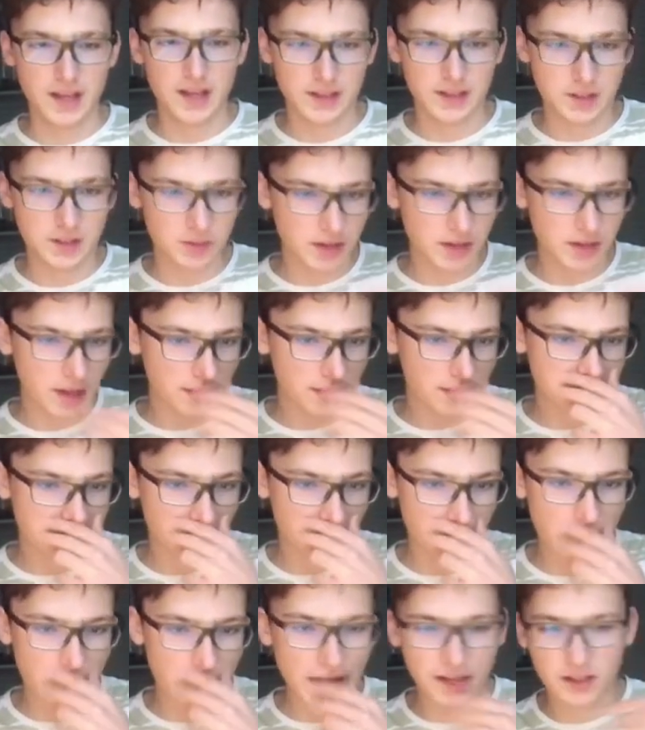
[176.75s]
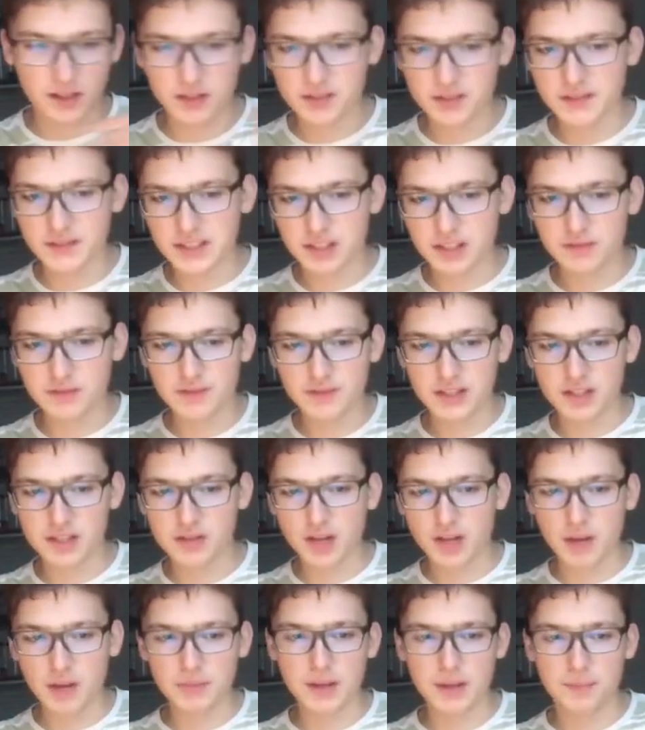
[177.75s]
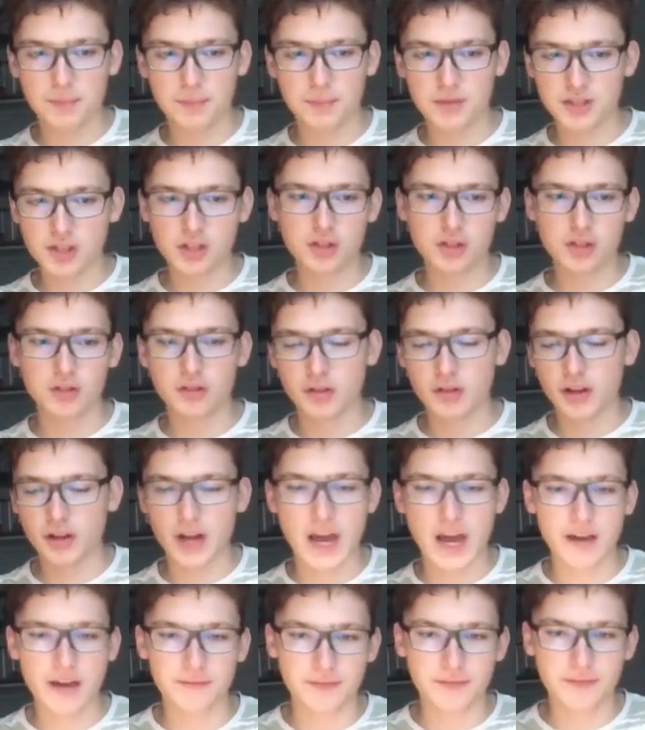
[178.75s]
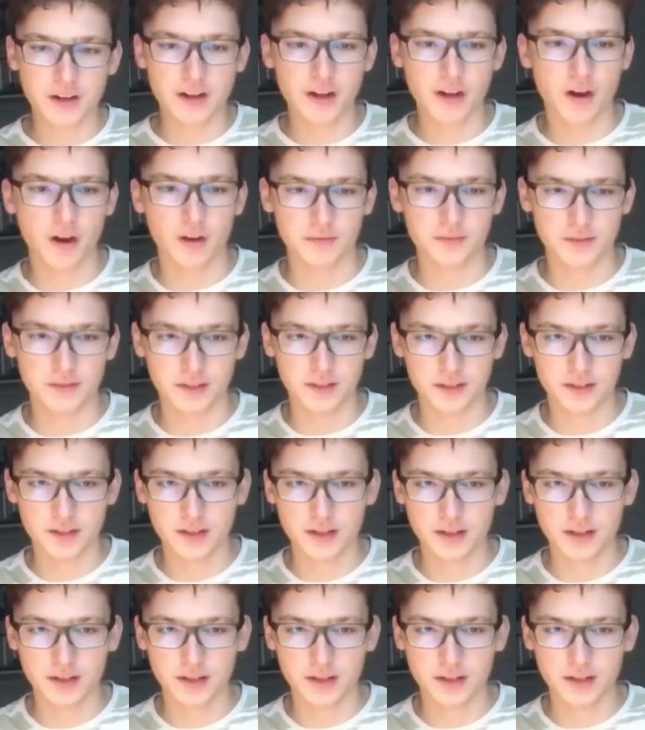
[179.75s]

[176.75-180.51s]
So now let's go back, because this is this is going to be a position you're going to have very often.